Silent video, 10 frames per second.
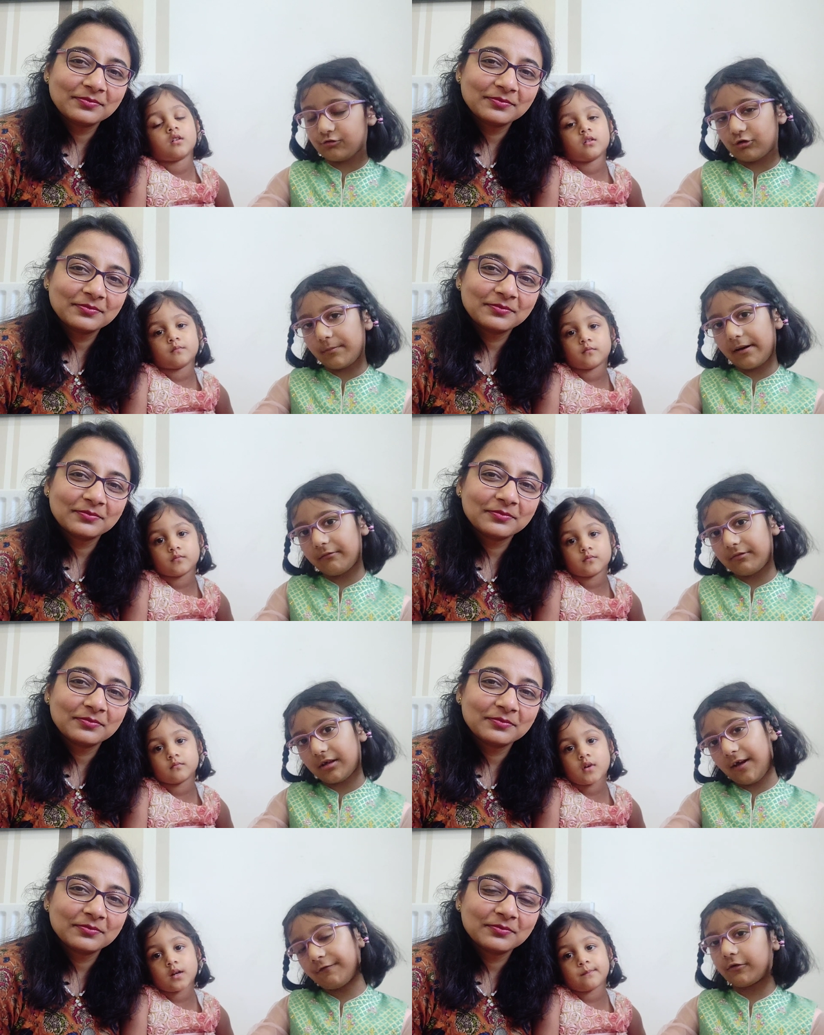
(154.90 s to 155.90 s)
Speaker 1: it's all about
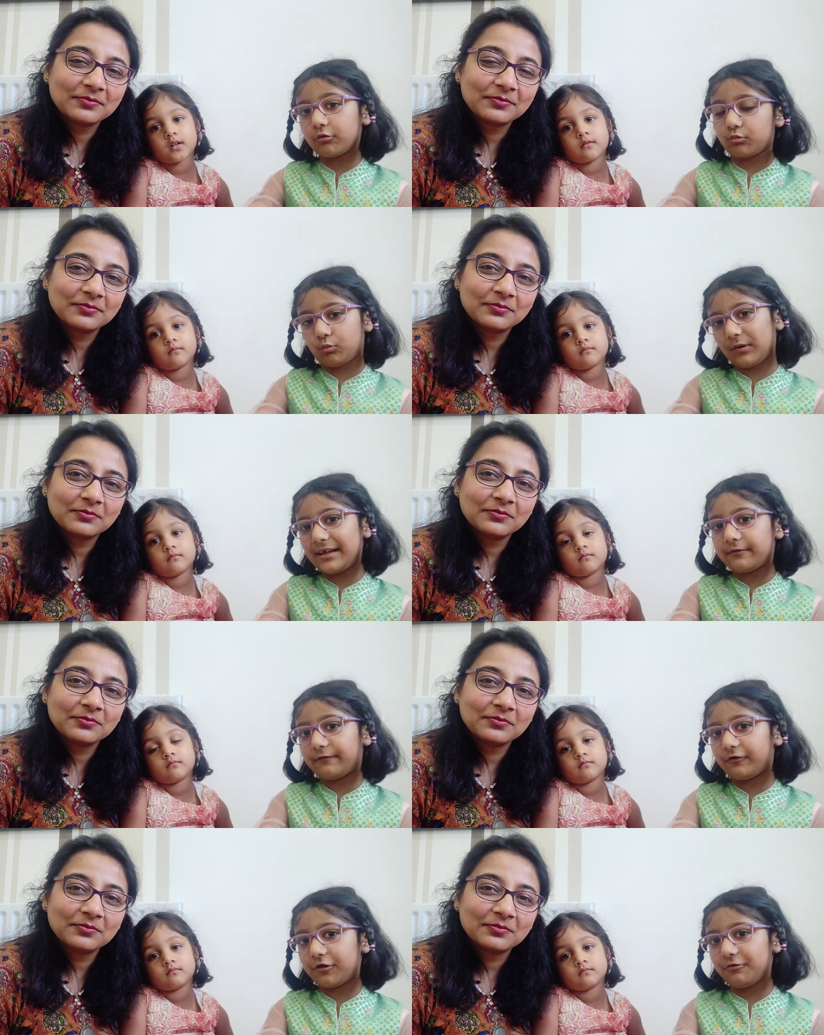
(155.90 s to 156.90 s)
life and wait
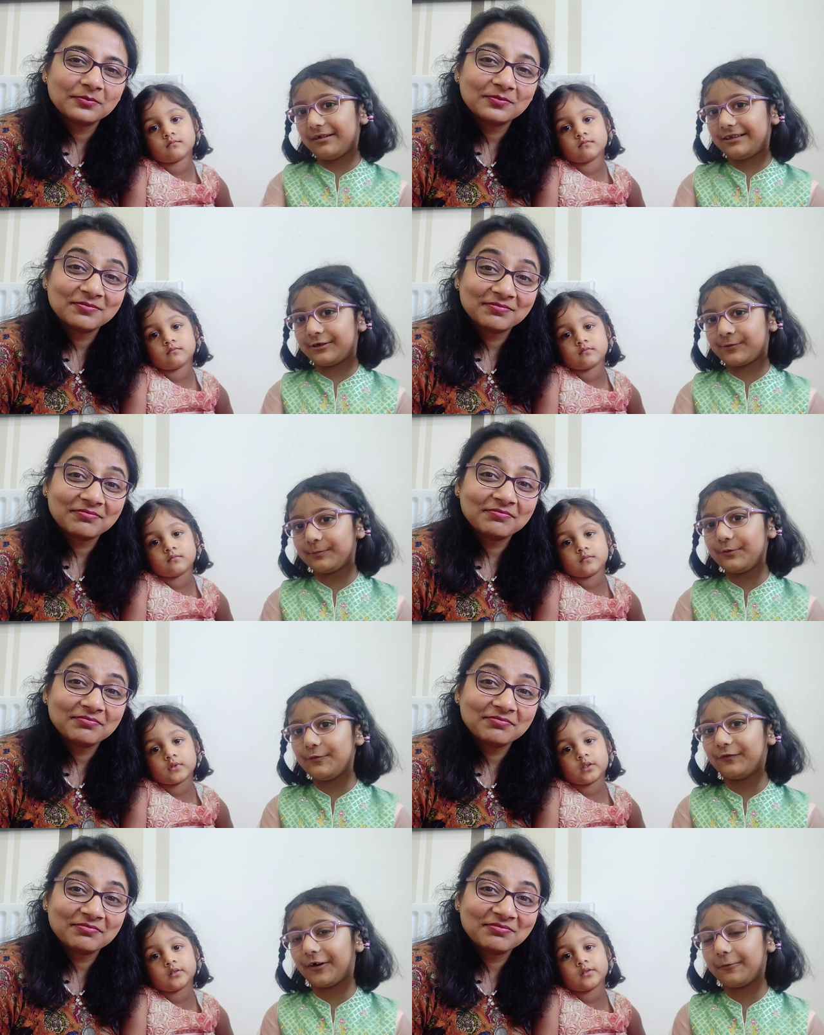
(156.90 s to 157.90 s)
for you it'll just
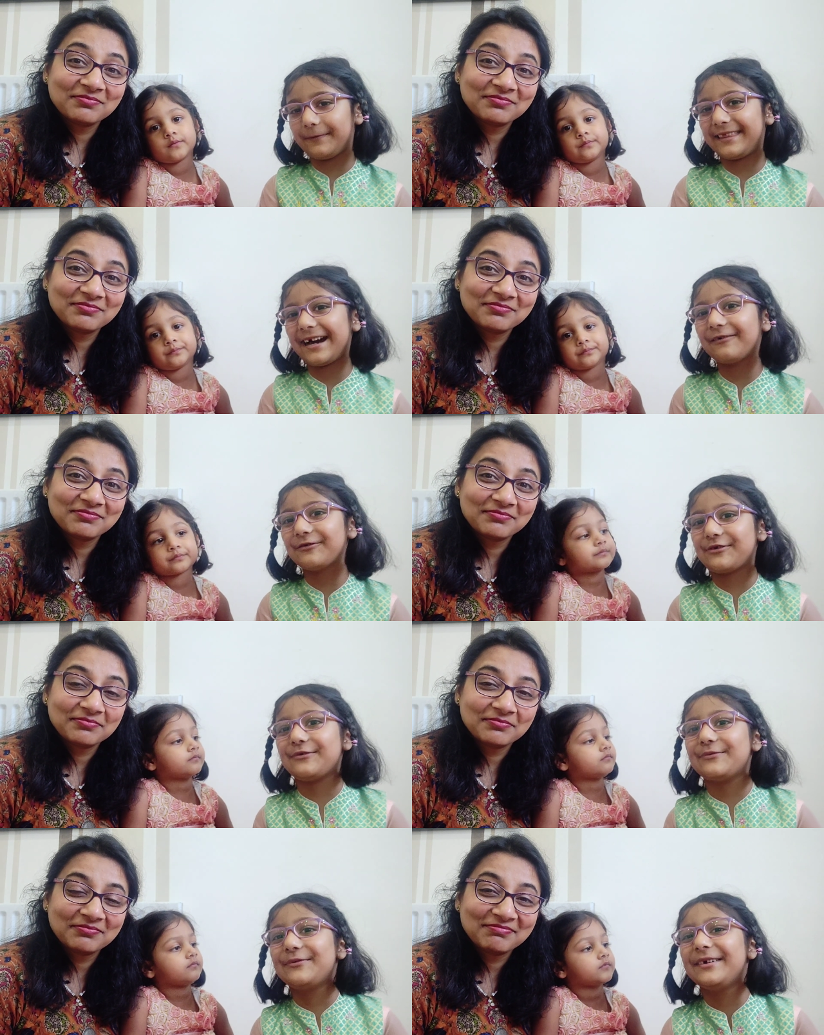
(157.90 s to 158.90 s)
move on without
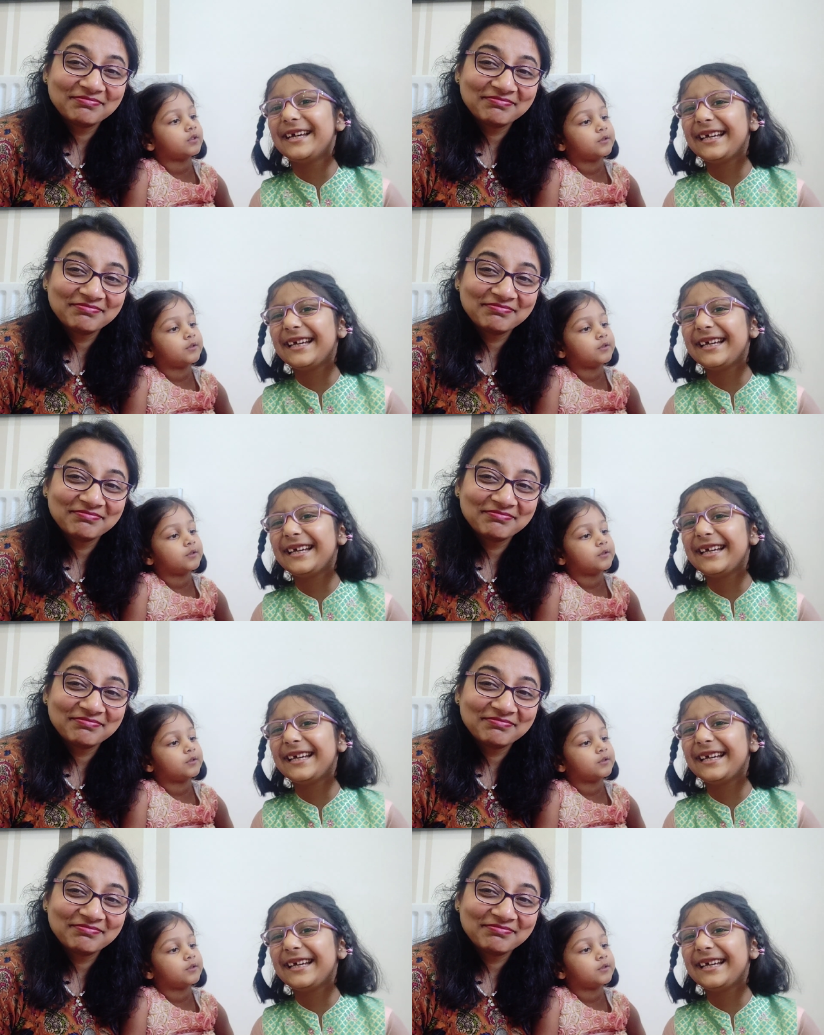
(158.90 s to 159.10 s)
you